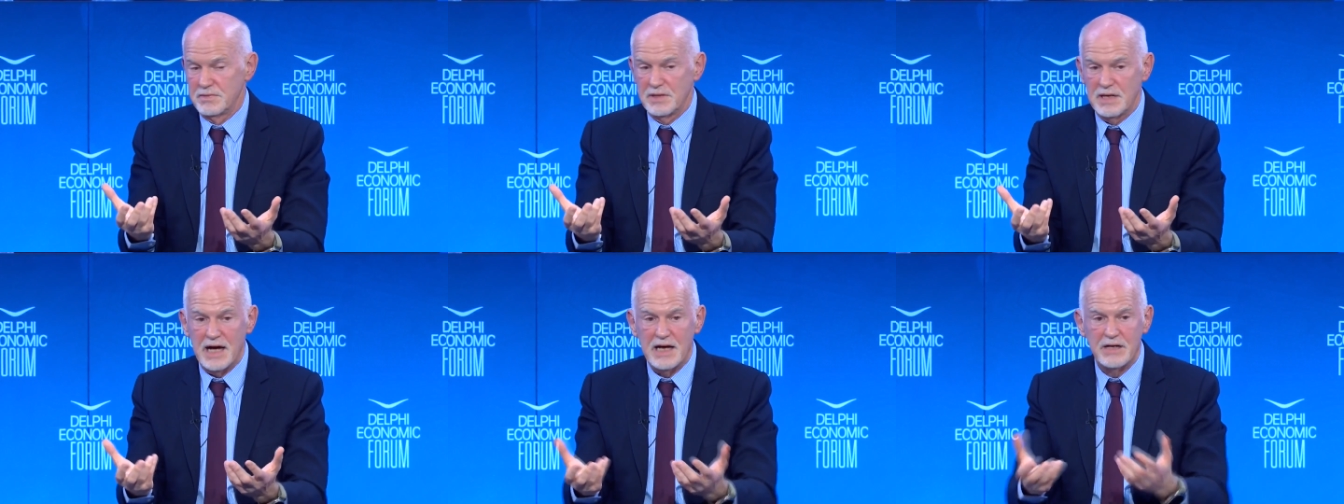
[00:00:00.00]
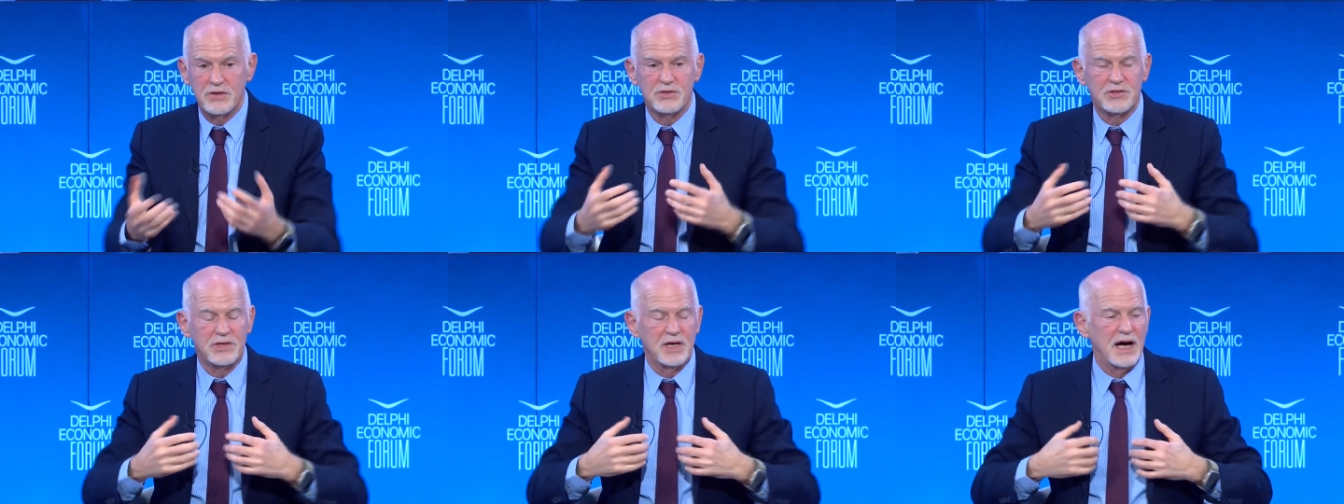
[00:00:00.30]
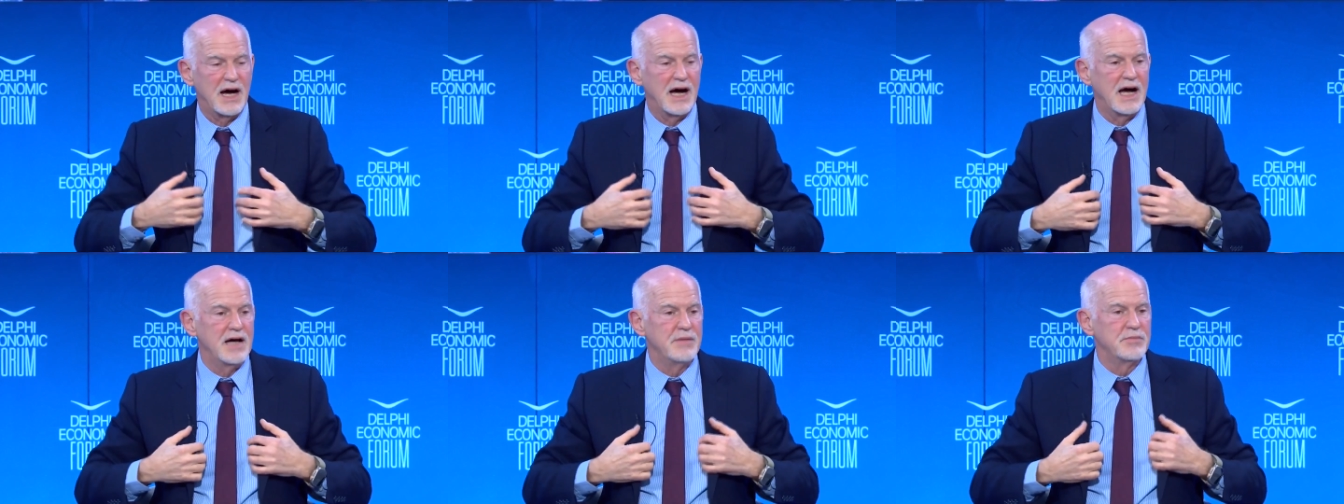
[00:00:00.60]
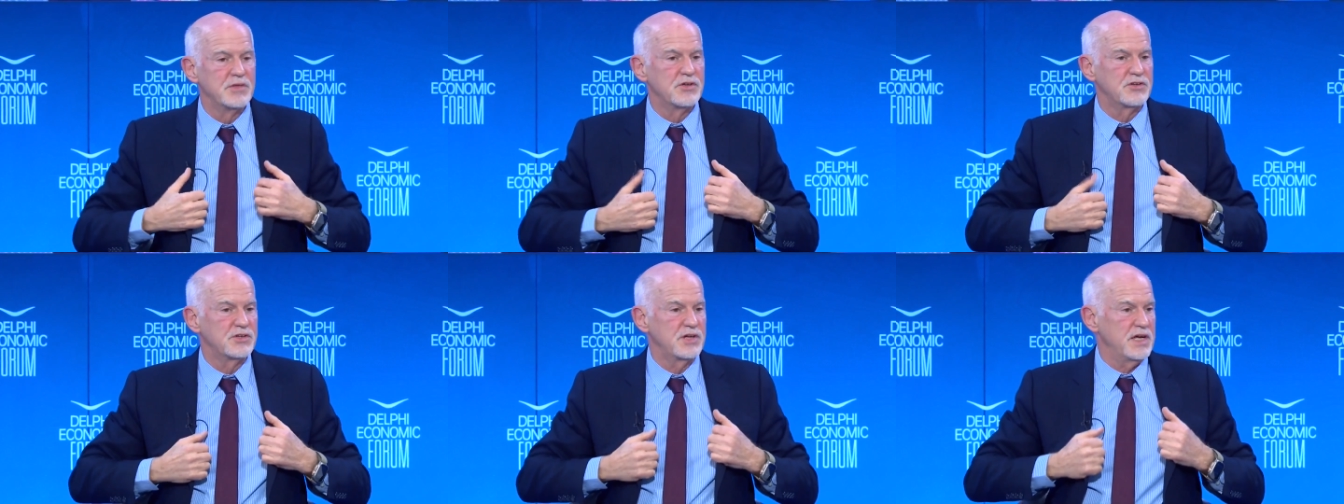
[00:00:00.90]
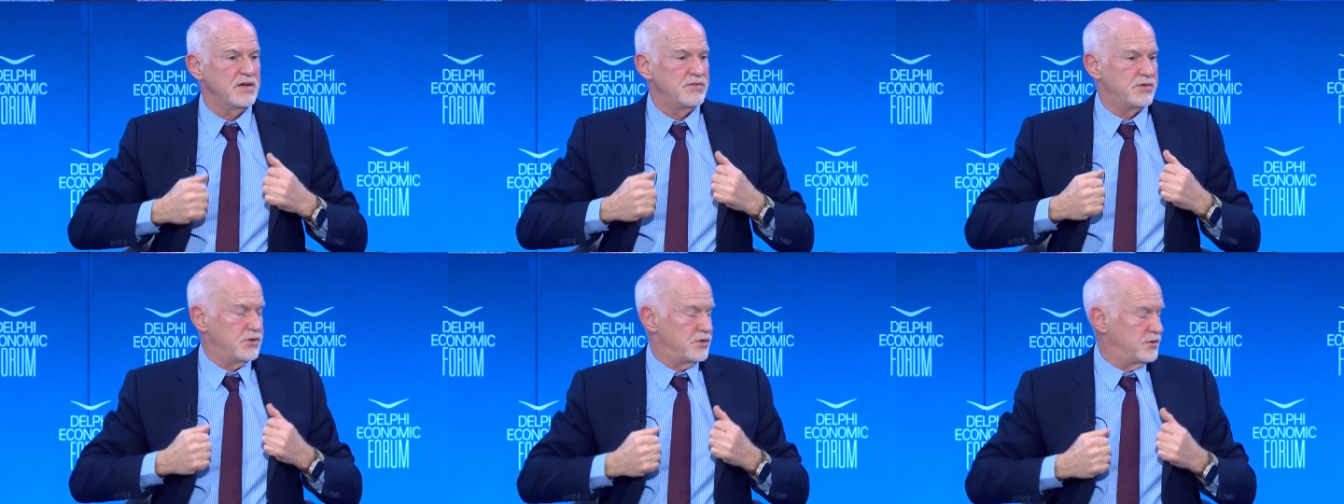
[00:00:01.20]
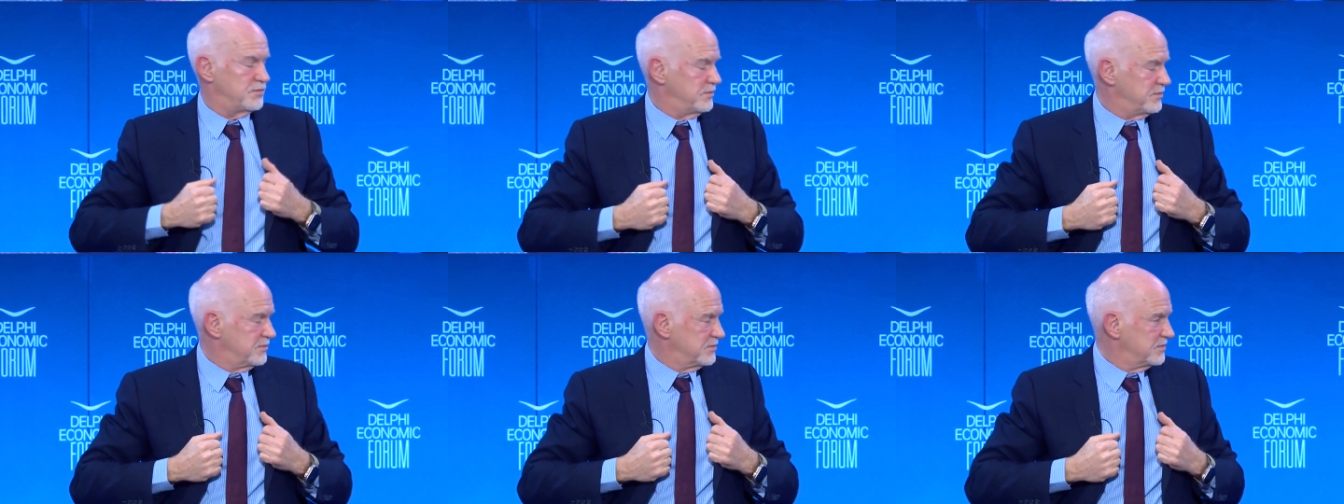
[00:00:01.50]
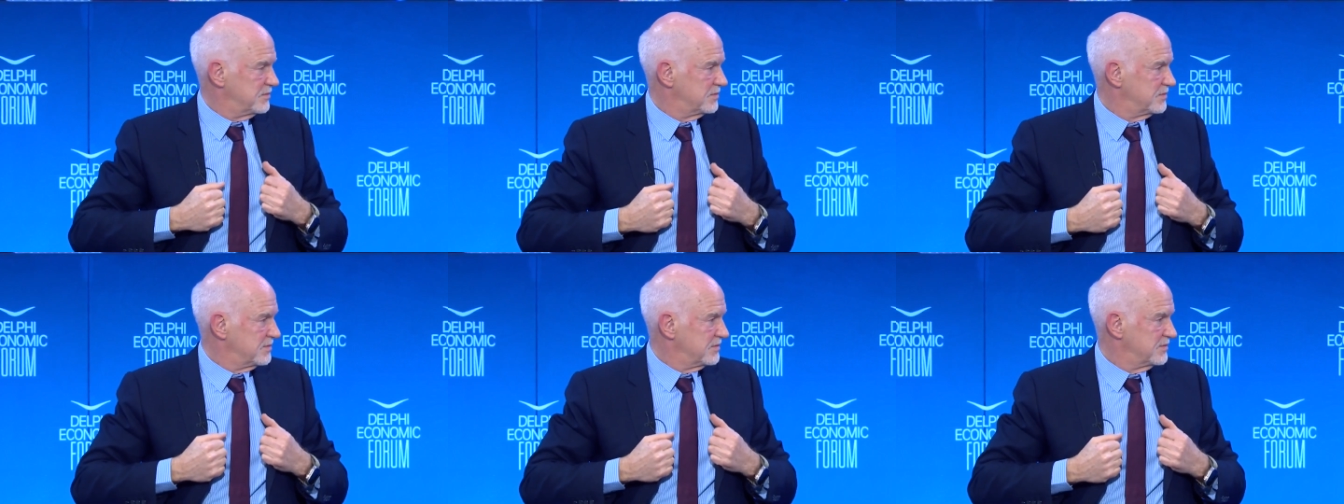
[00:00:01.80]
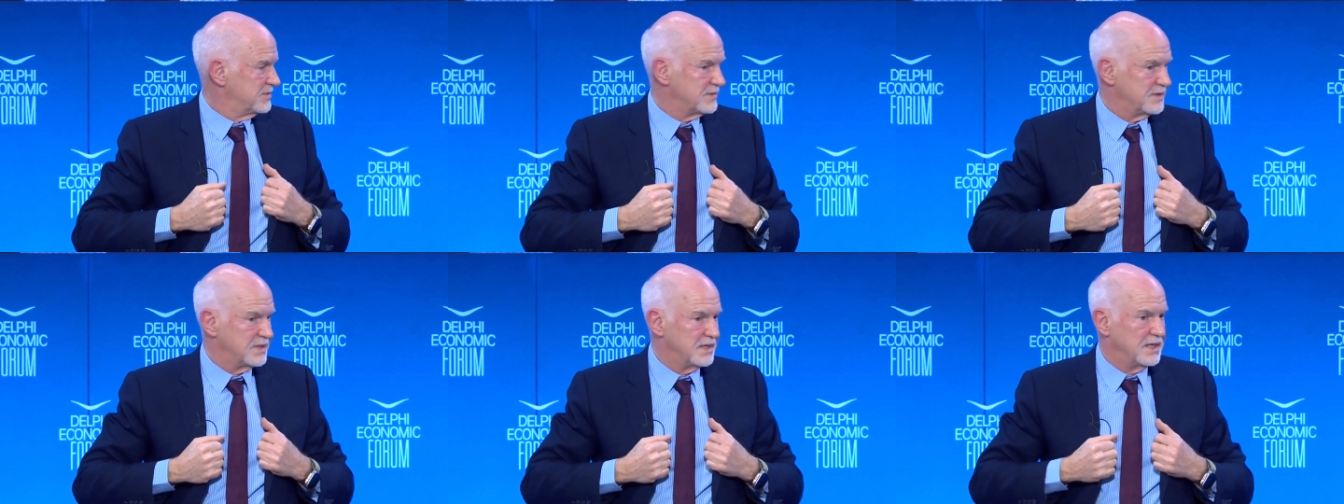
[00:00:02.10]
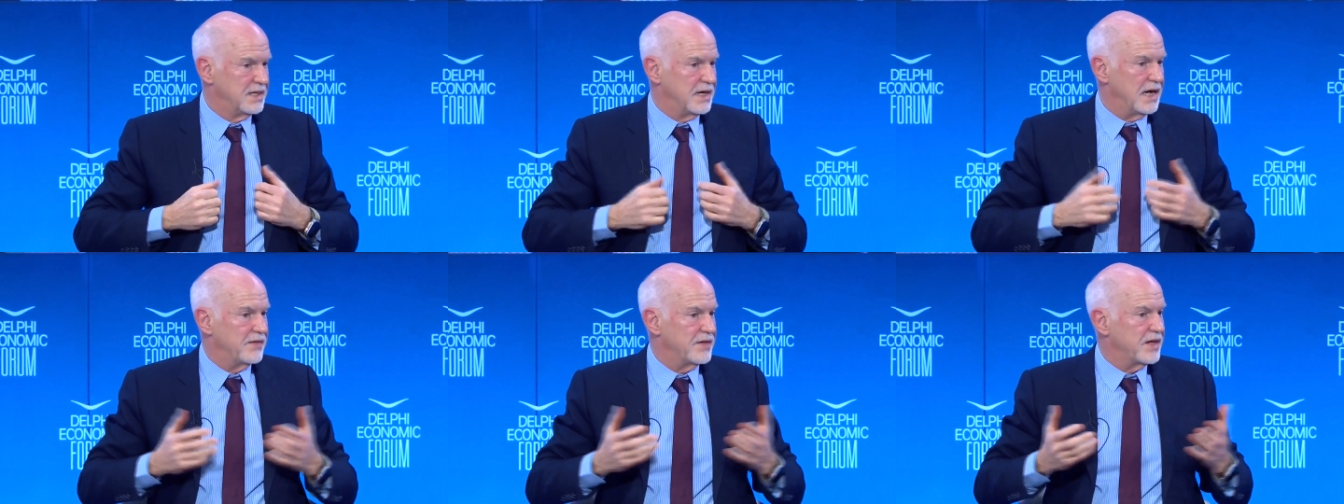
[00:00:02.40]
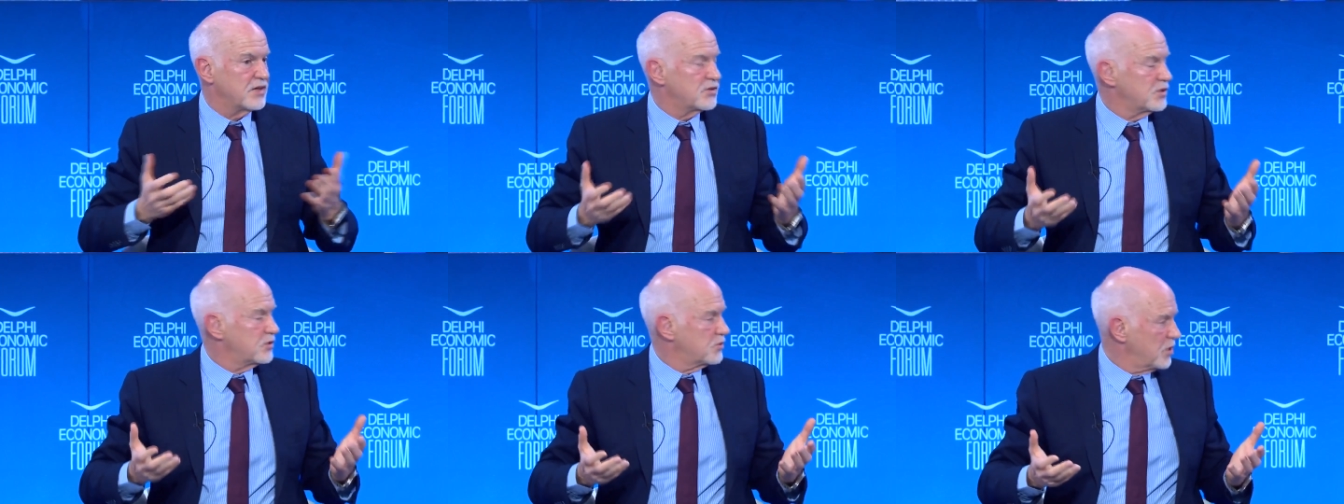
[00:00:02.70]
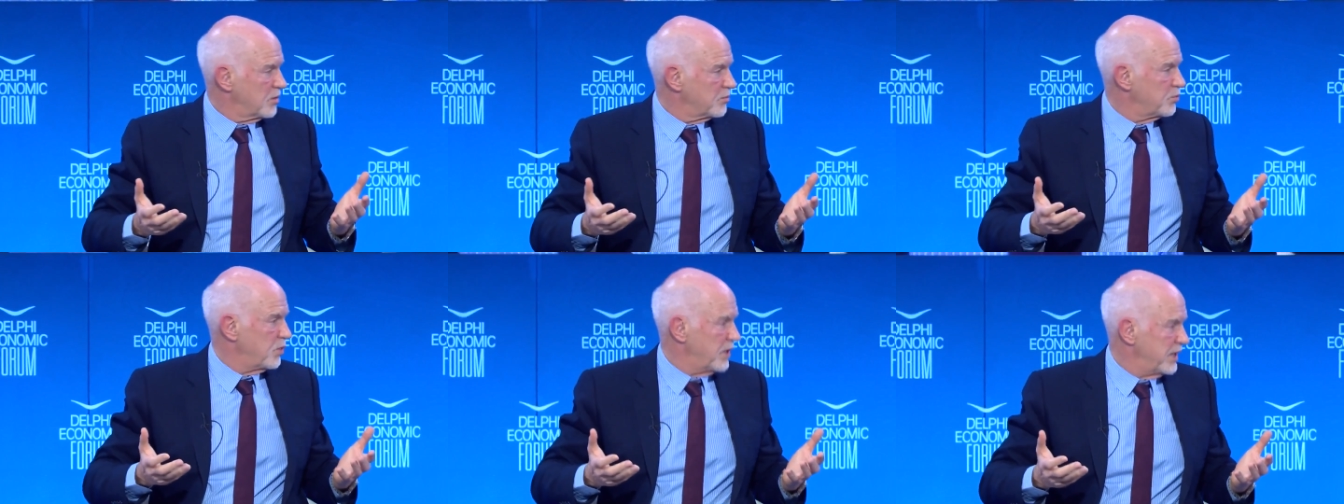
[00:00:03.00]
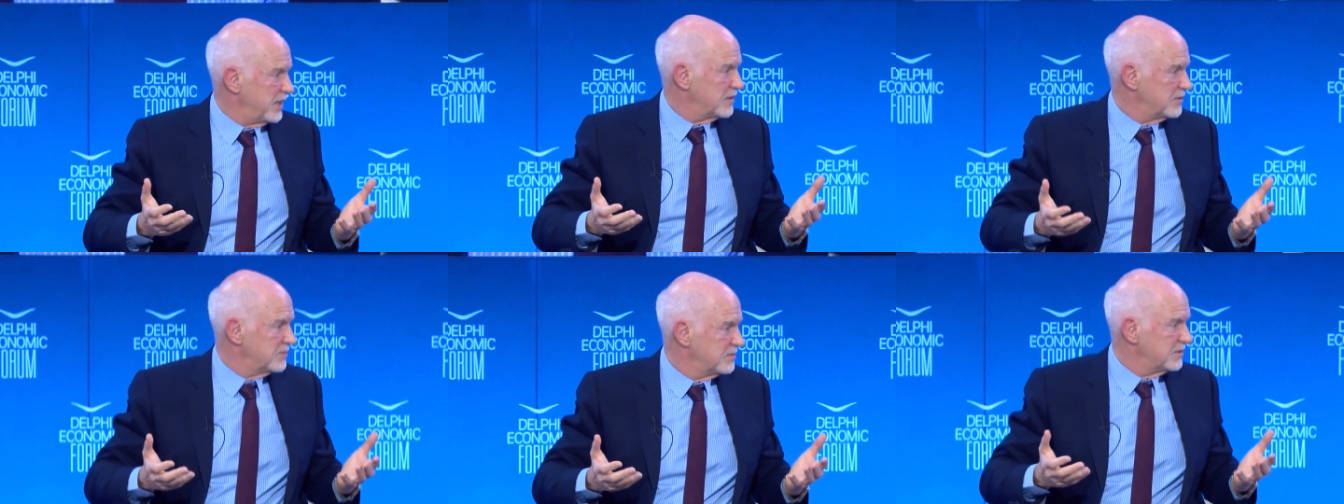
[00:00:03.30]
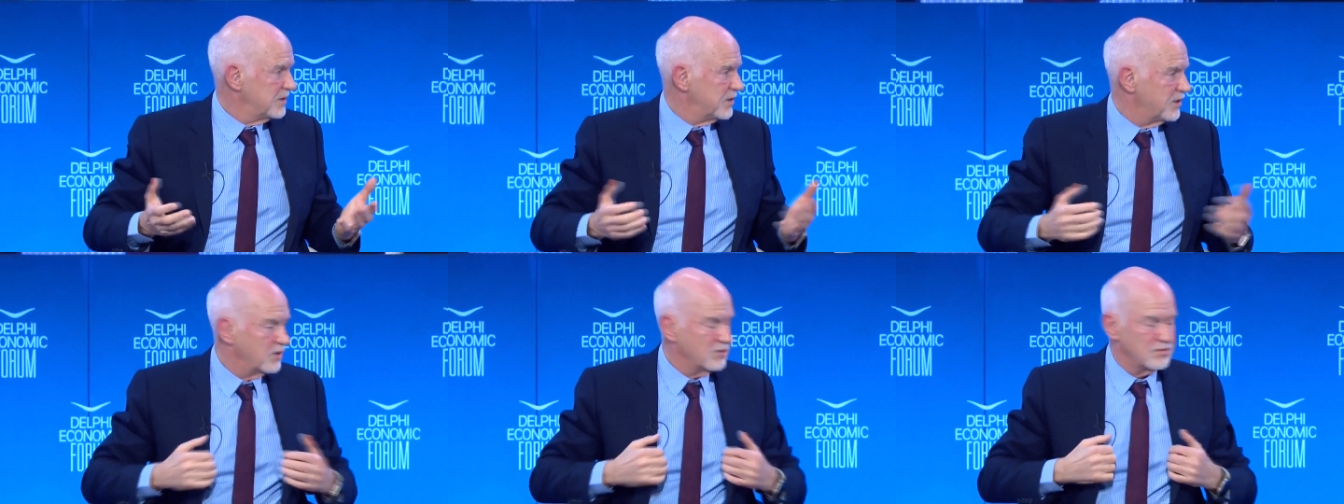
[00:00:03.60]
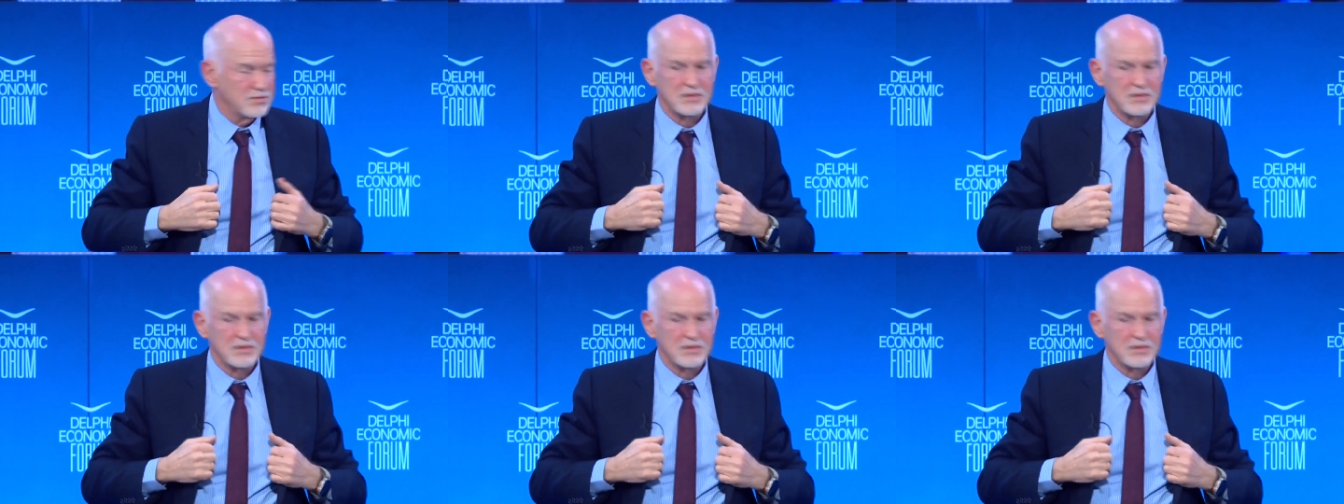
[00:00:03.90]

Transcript: and you say, I am the savior. And that's the Trump way, you know?